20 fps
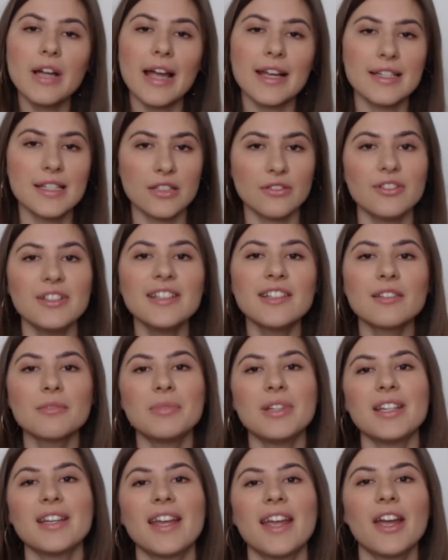activity can
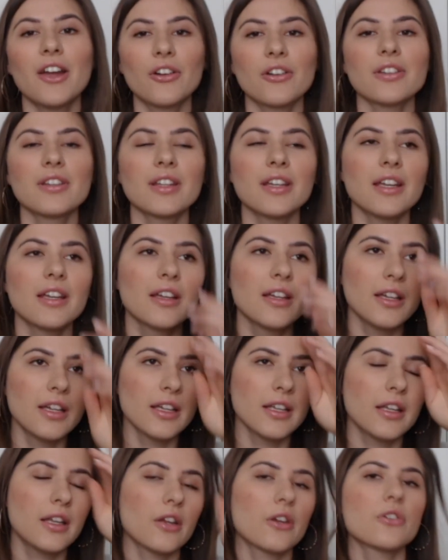be inherently
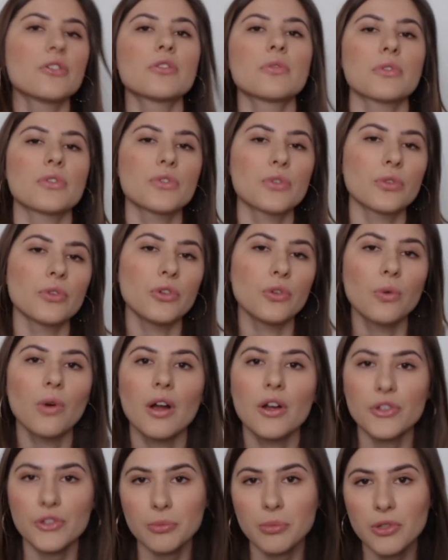geared towards who you are
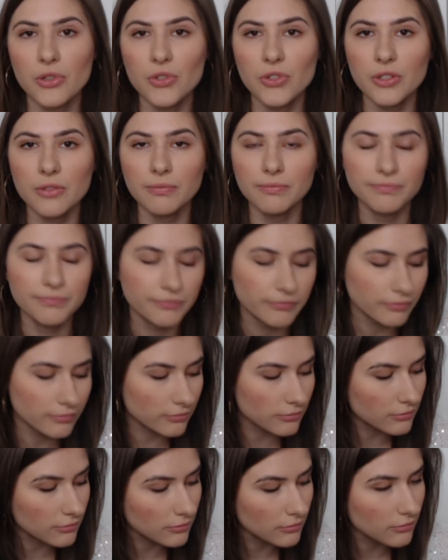as a person.
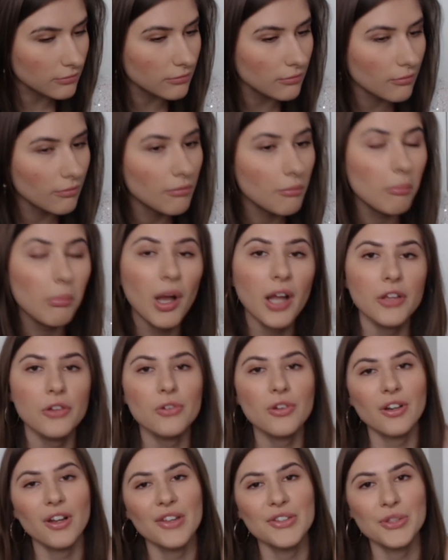But you
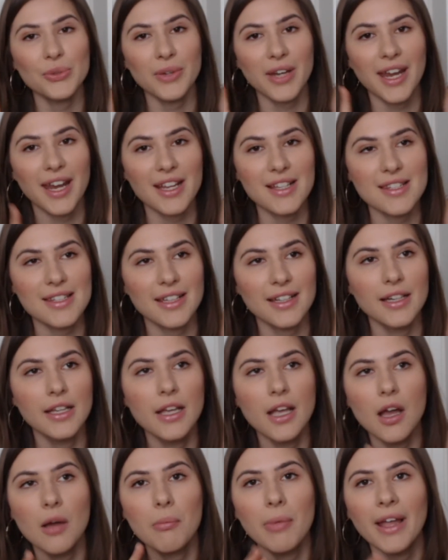can also enhance it
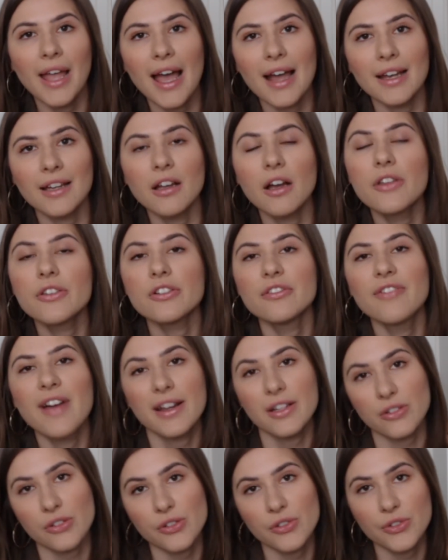by adding other
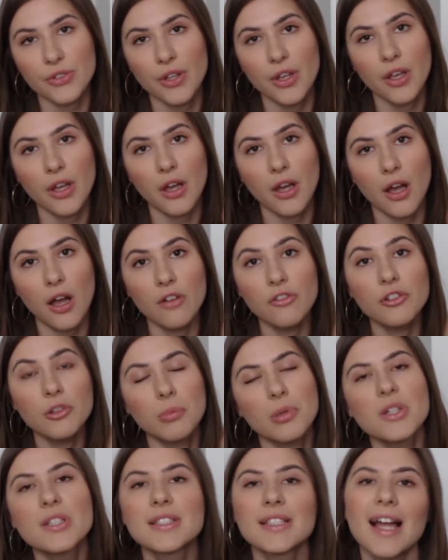factors of your
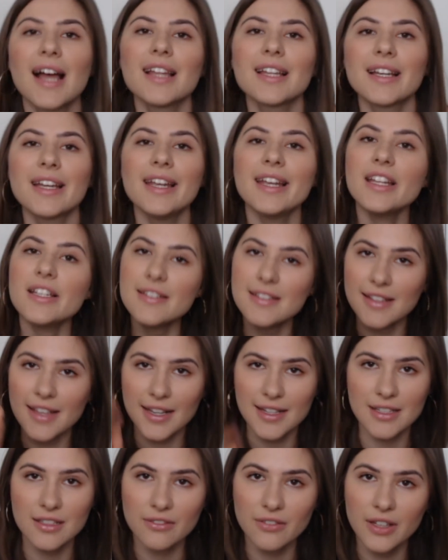personality into the
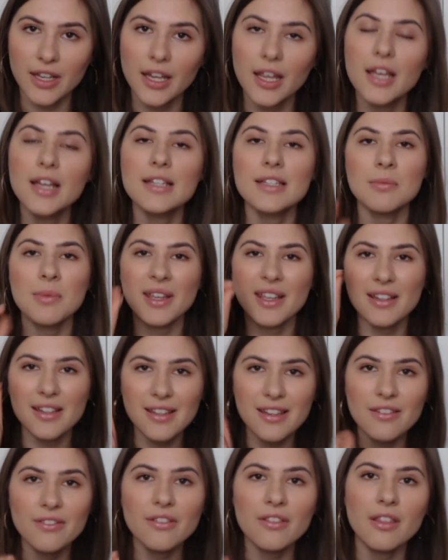activity to make it
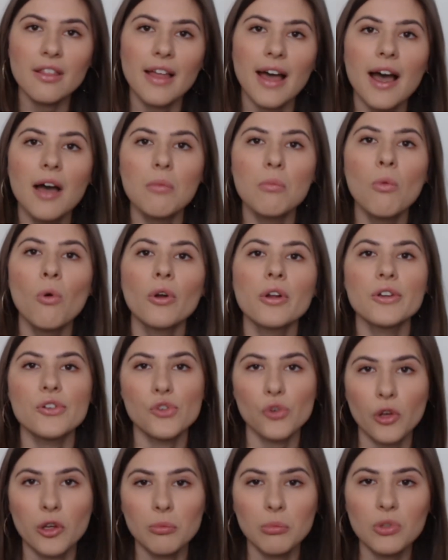even that more
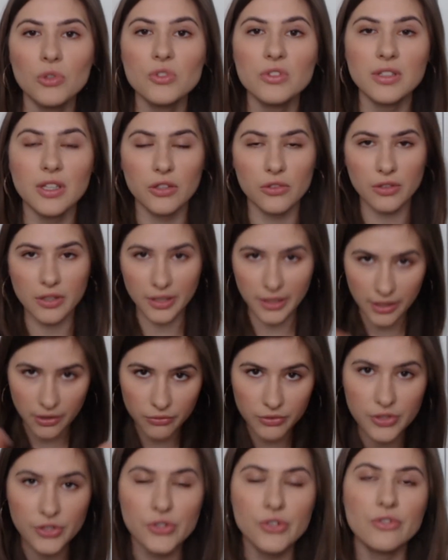enjoyable so that you can get
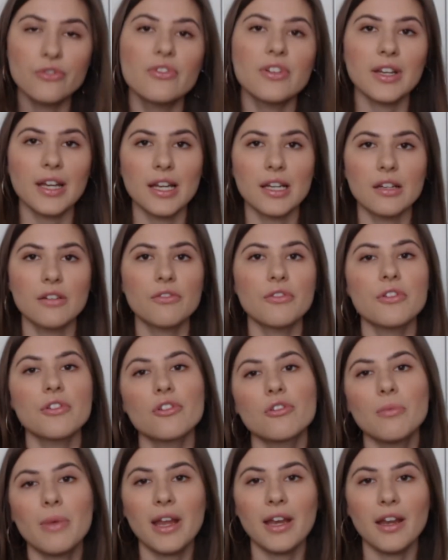rejuvenated for the
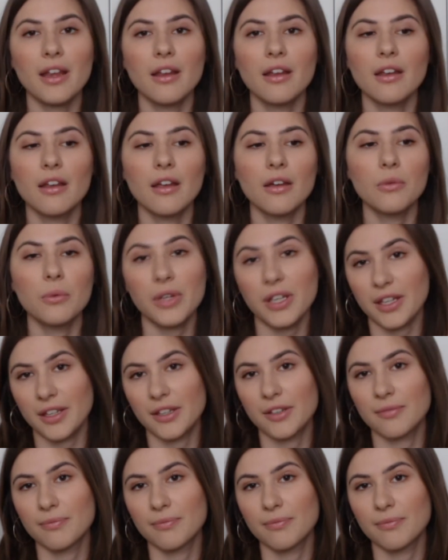remaining week.